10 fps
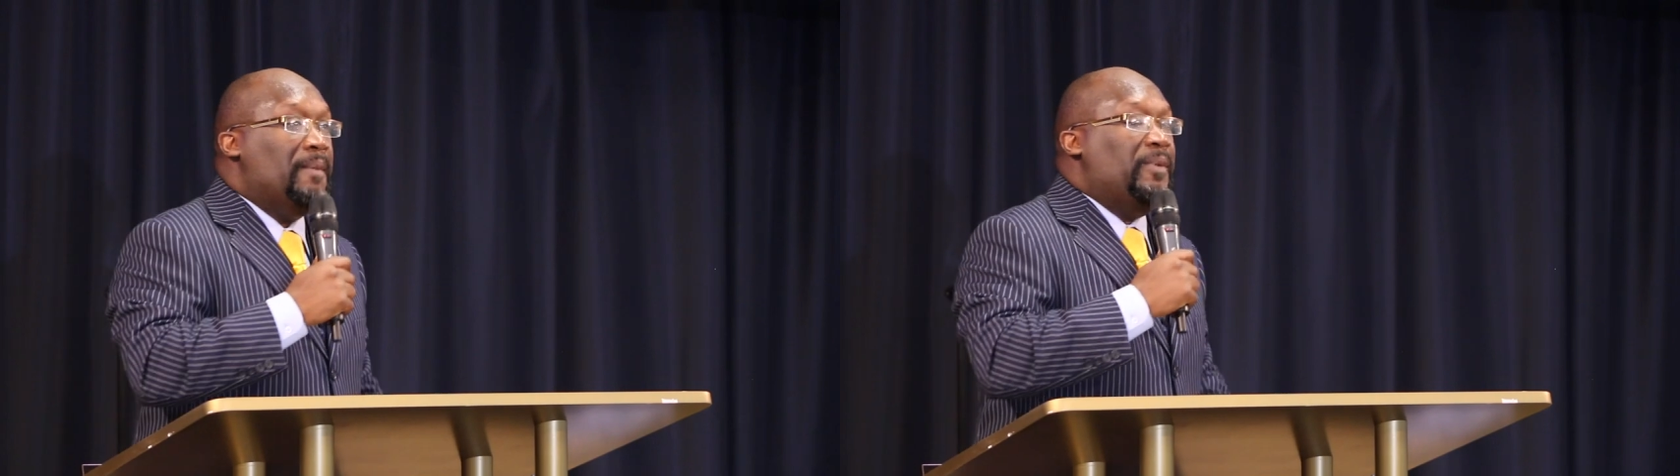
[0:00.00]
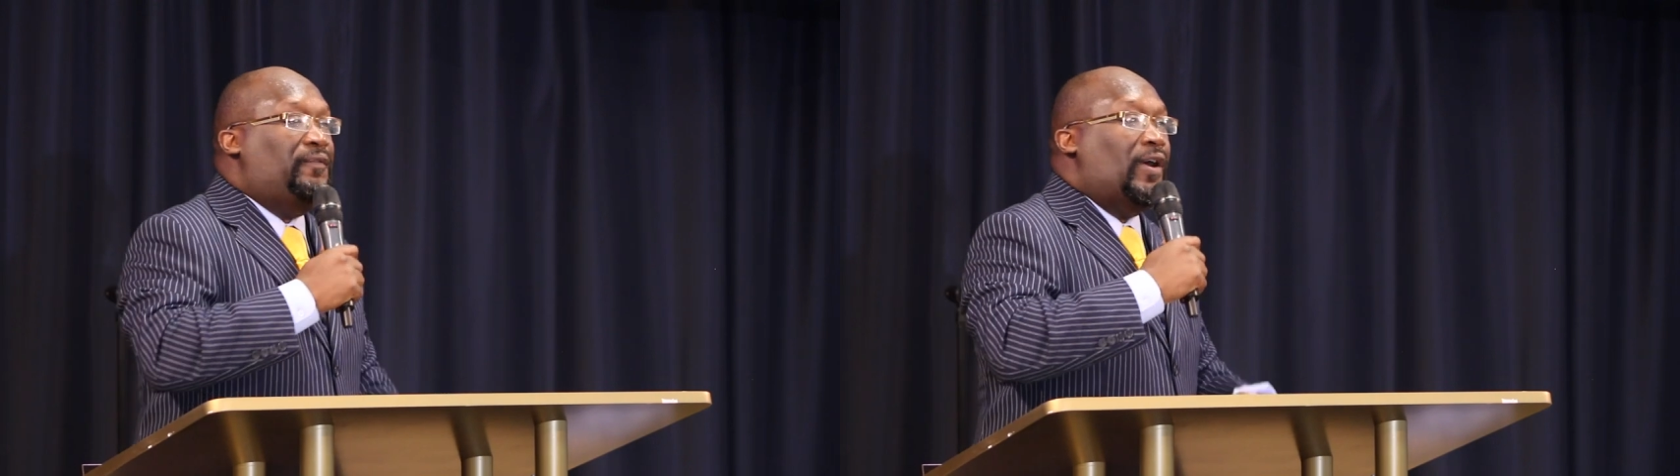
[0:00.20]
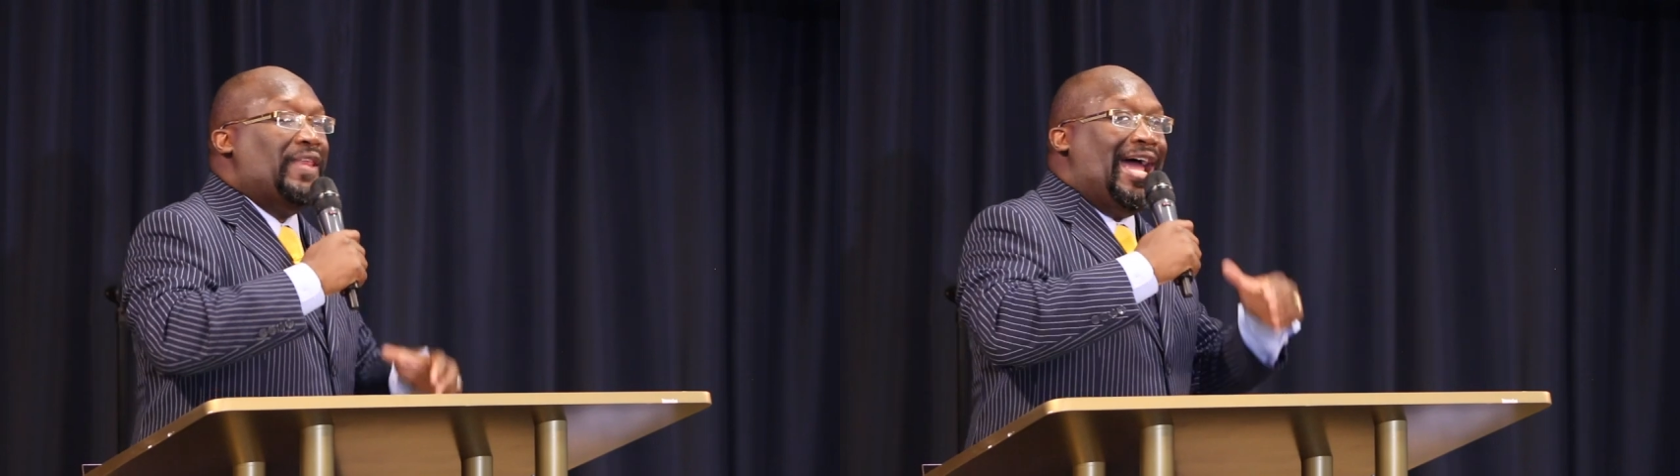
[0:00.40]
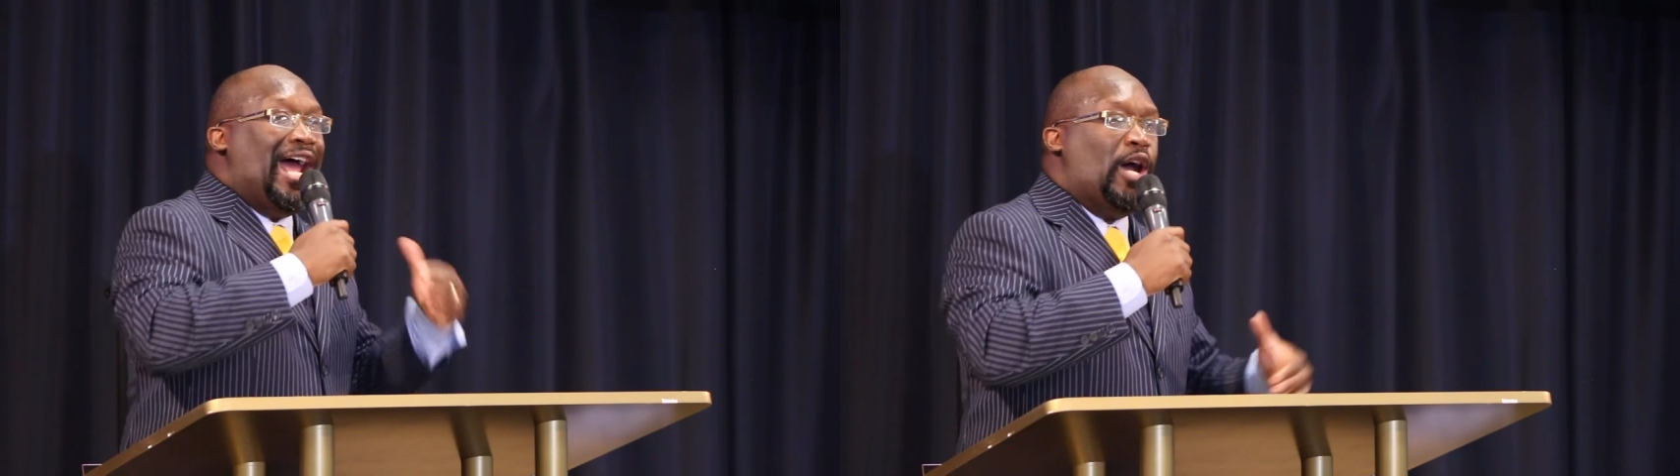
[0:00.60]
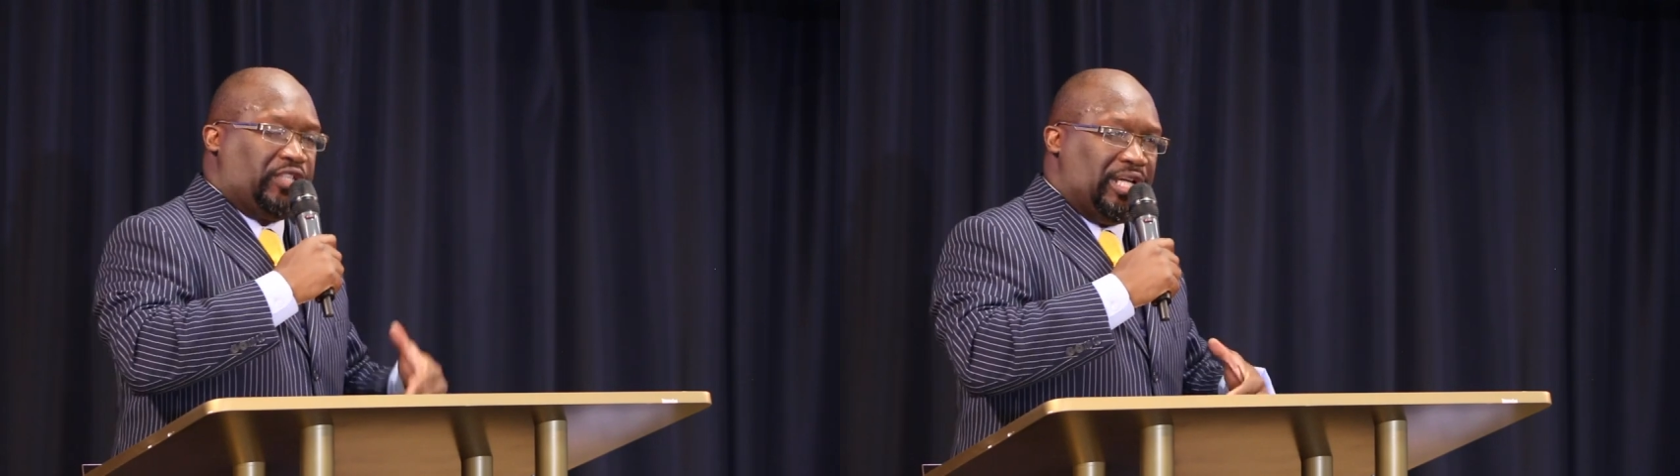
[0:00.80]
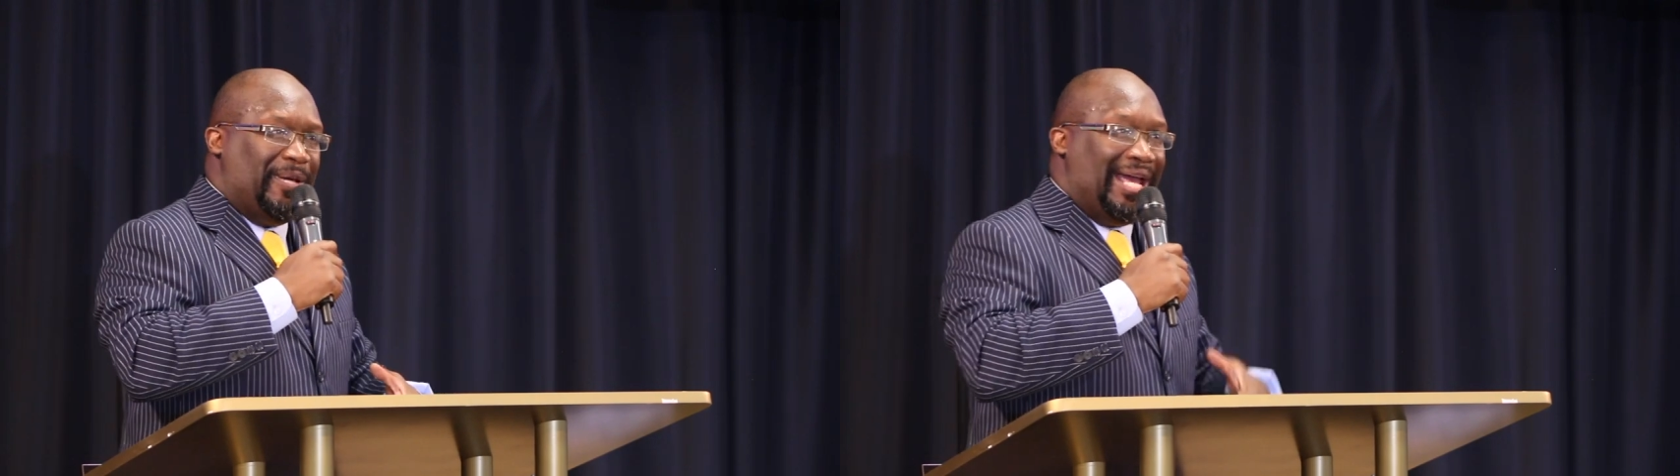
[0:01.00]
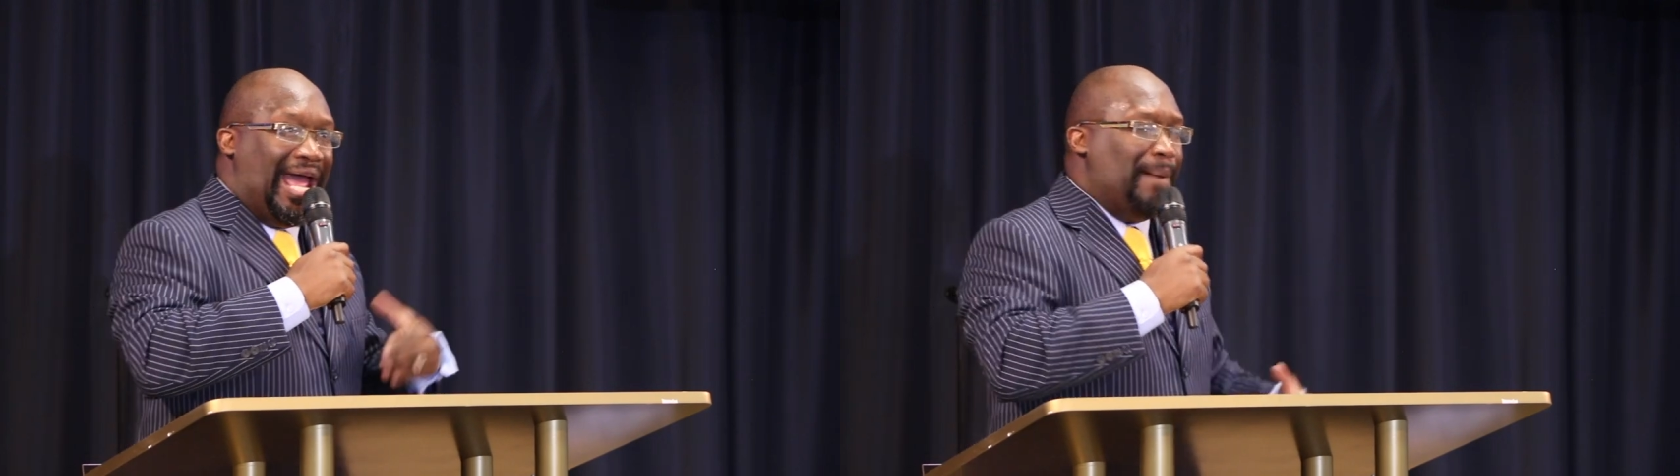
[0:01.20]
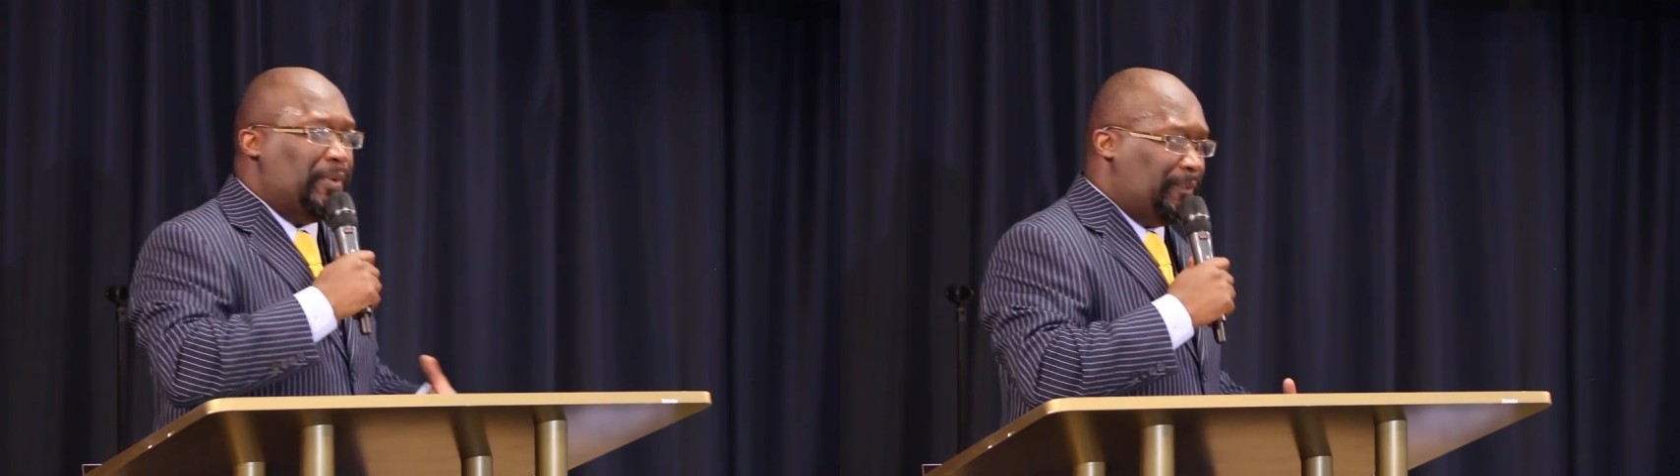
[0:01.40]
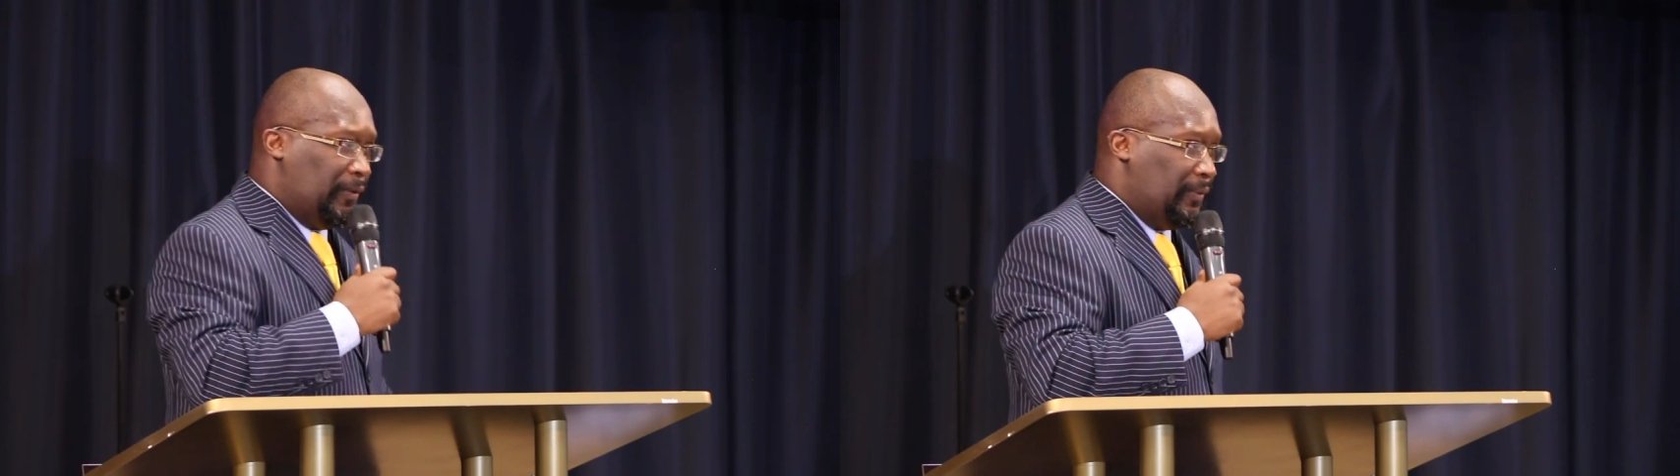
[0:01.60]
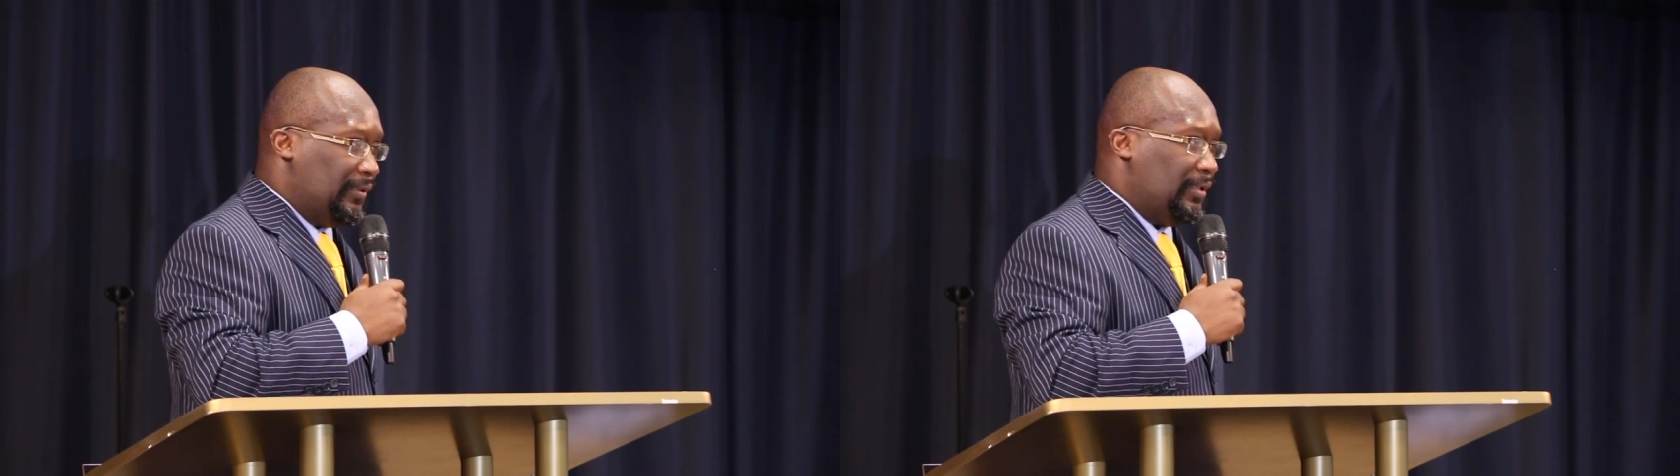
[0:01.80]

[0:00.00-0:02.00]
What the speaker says: before that house can be habitable.